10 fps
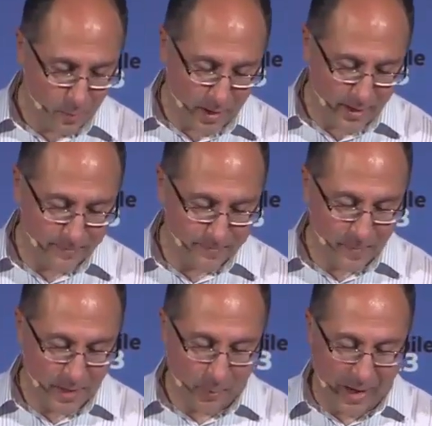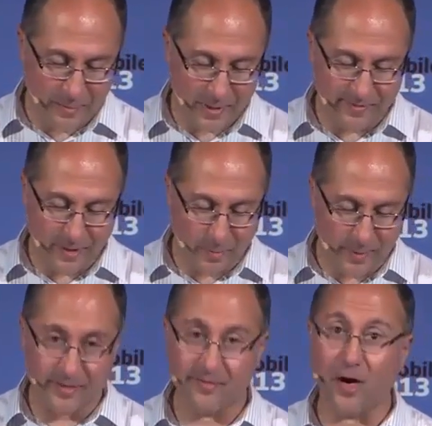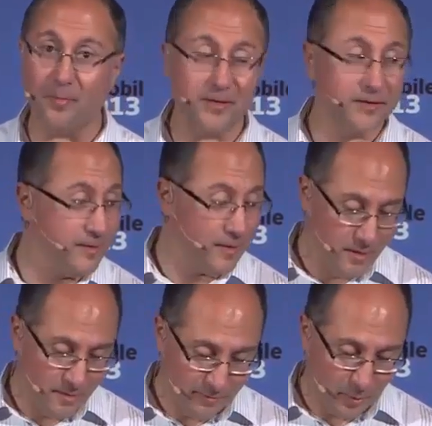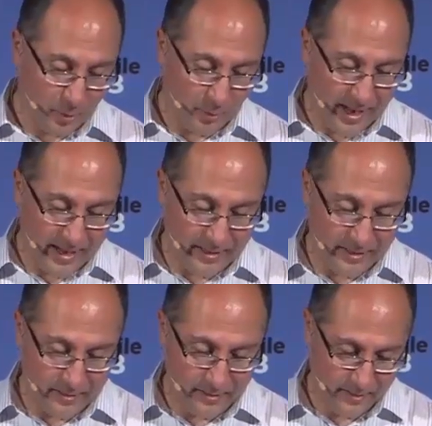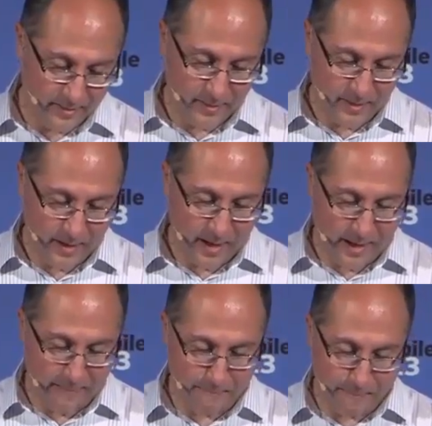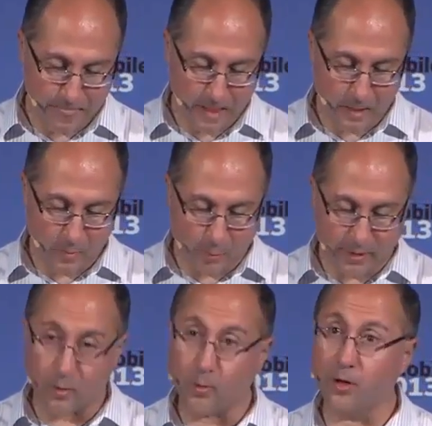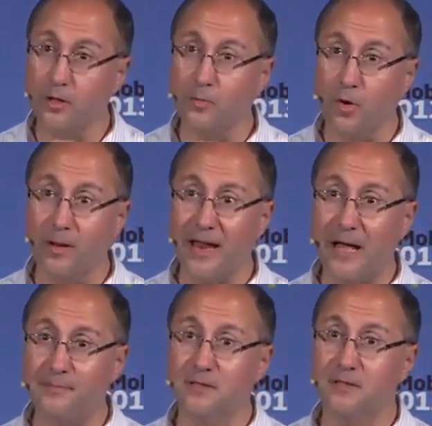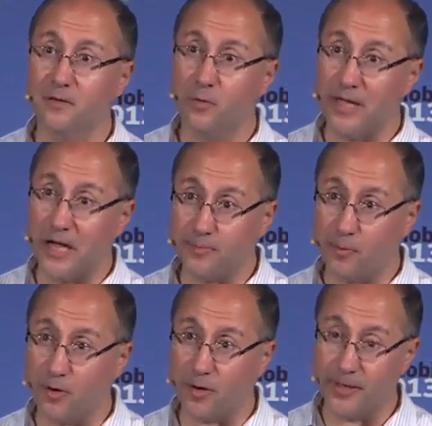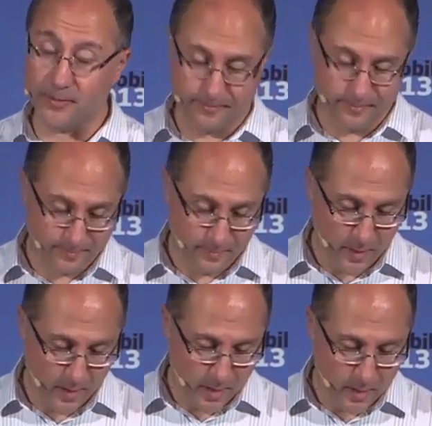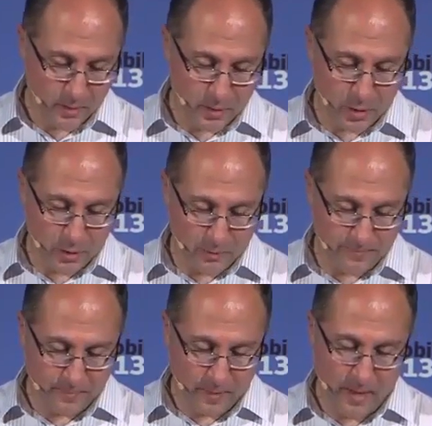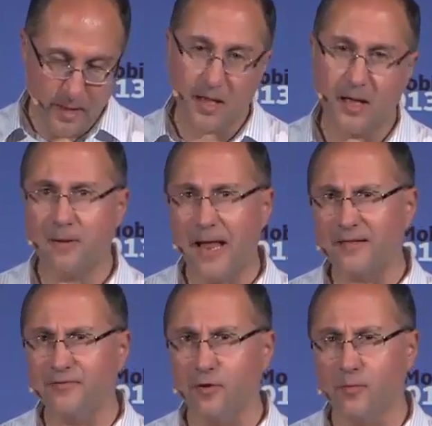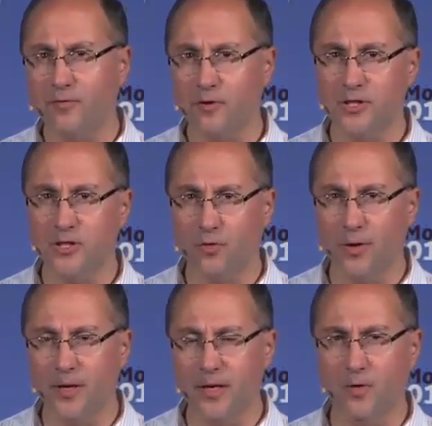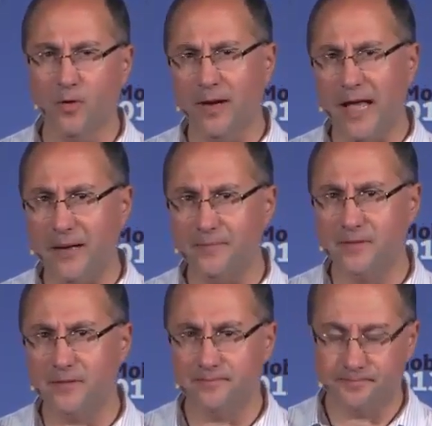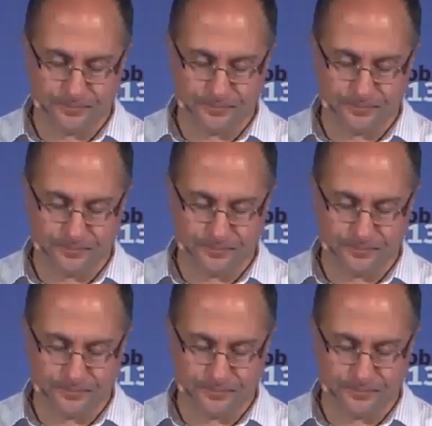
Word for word: One, a rapid development environment for creating um, real-world mobile apps without programming. Two, a platform for distributing mobile apps